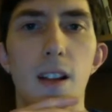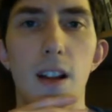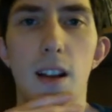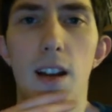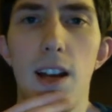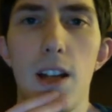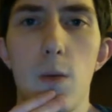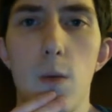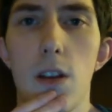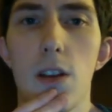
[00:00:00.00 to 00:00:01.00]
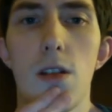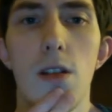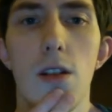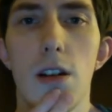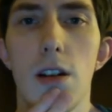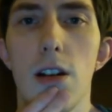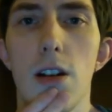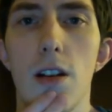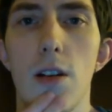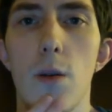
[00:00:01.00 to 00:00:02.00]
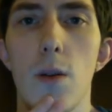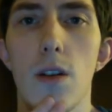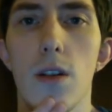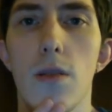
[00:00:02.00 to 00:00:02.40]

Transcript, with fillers: last week there was